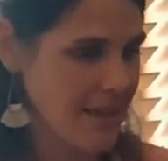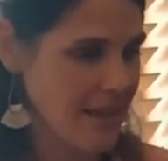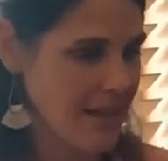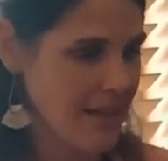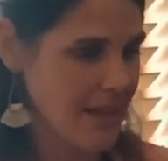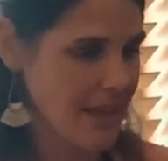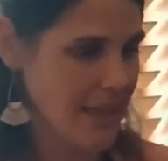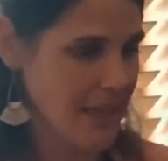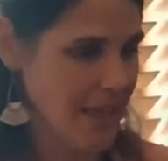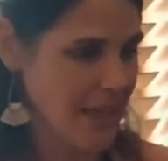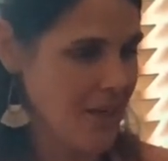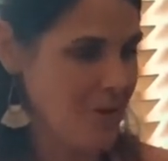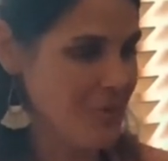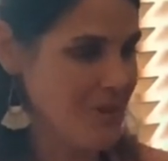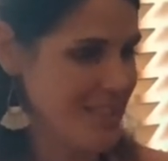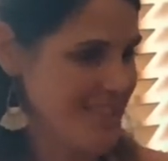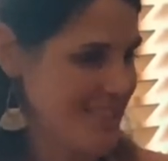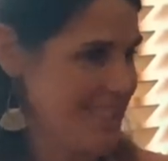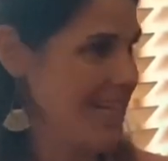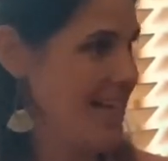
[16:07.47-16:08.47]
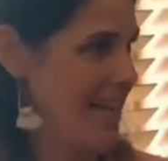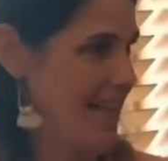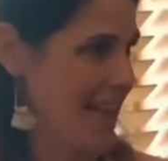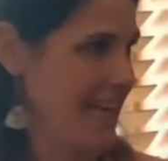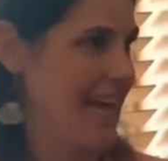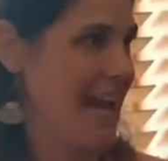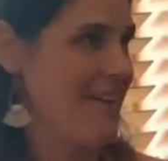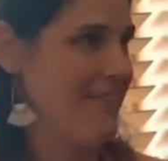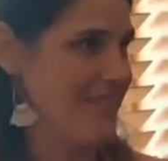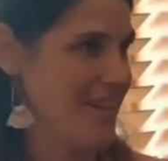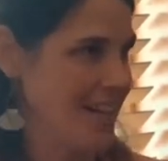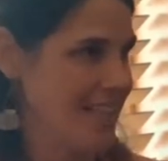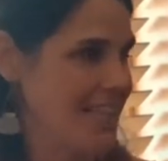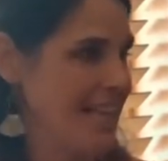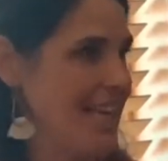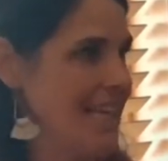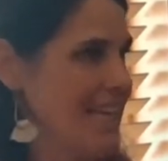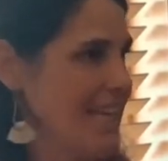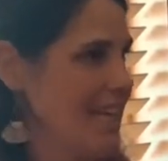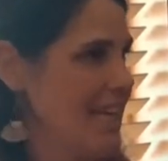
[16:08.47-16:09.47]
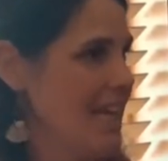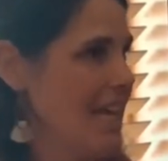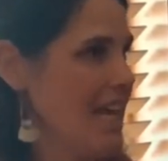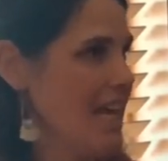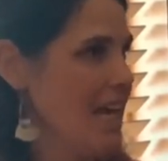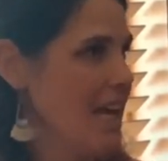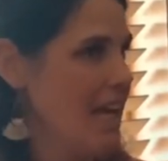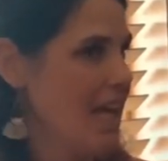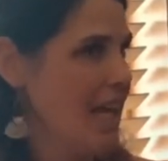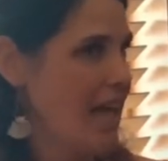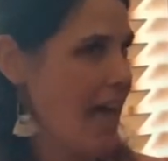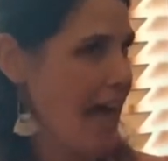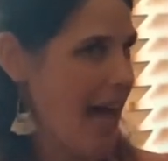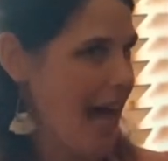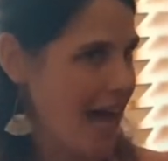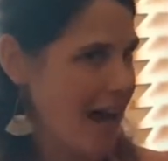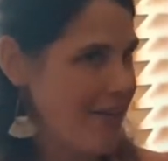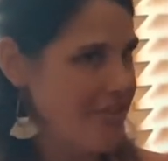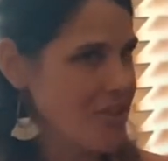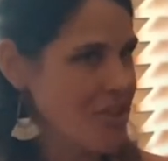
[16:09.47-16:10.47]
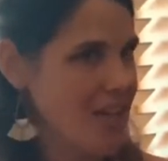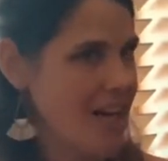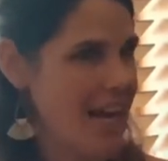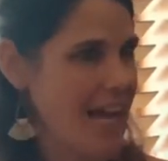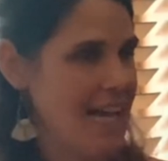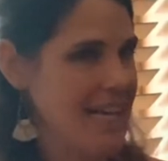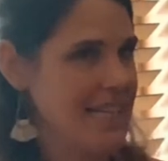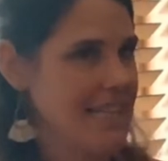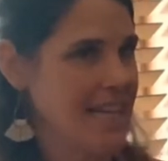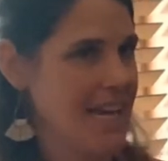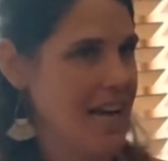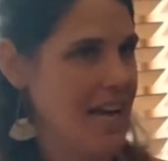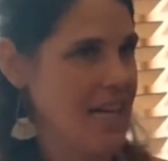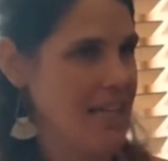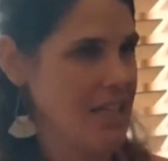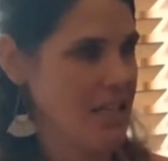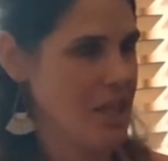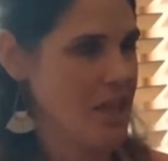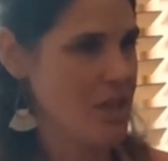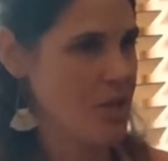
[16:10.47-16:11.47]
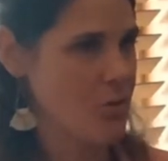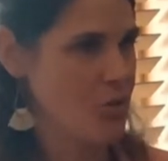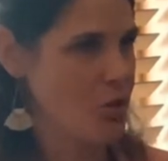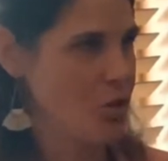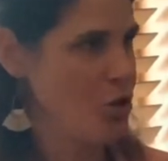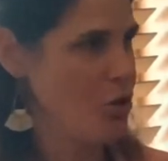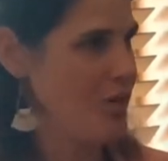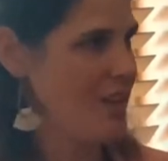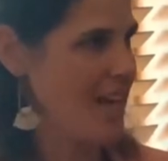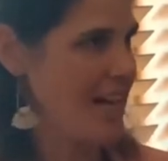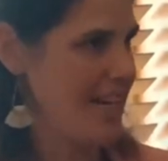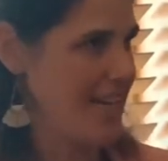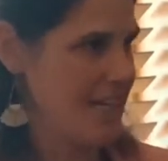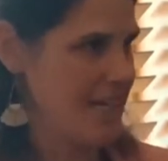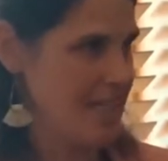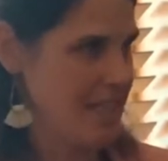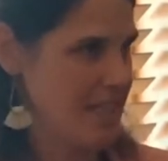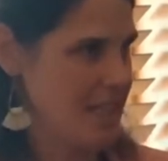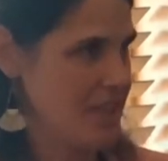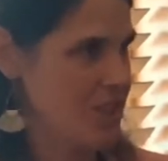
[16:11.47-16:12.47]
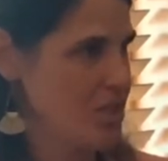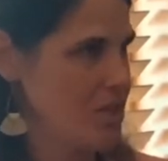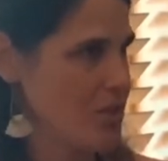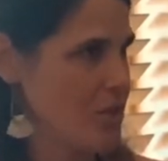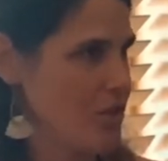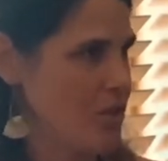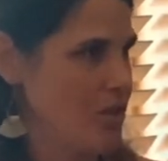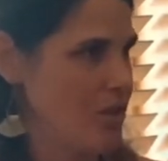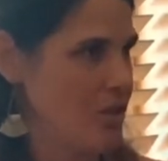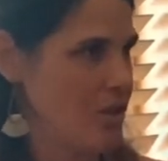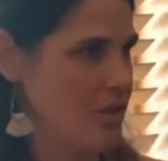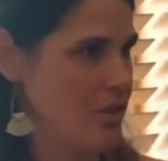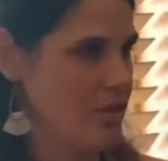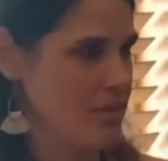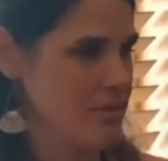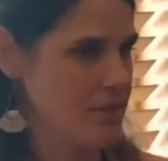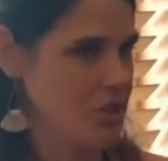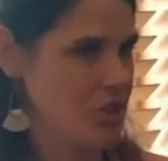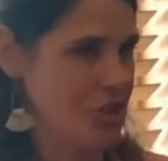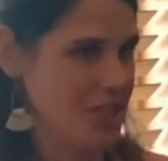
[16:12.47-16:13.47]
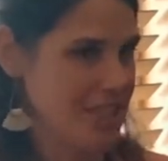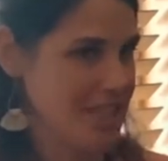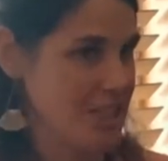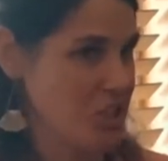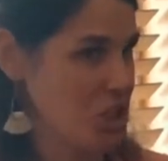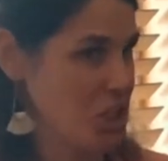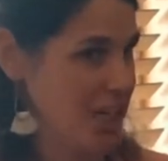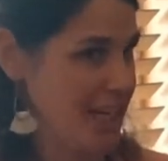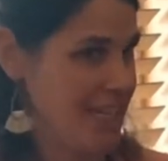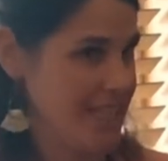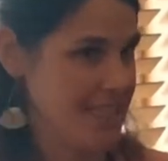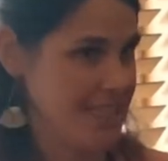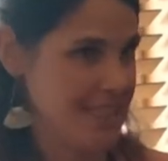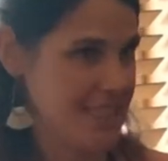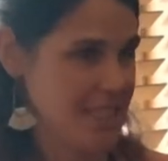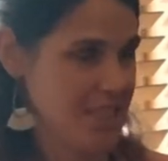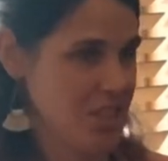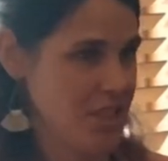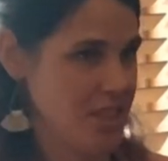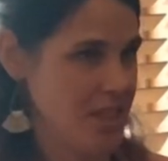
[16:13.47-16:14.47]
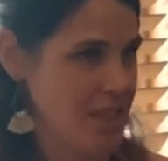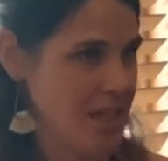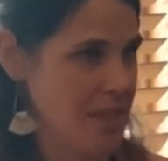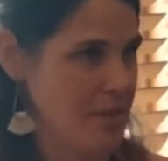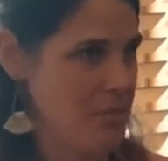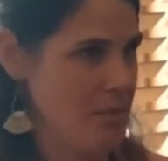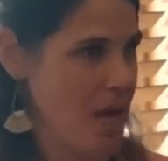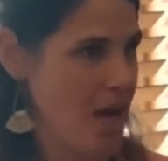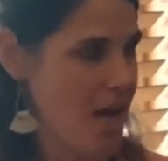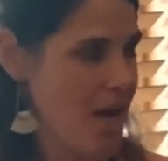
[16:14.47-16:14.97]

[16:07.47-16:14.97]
it was like, I felt like after I had gotten through that initial just transition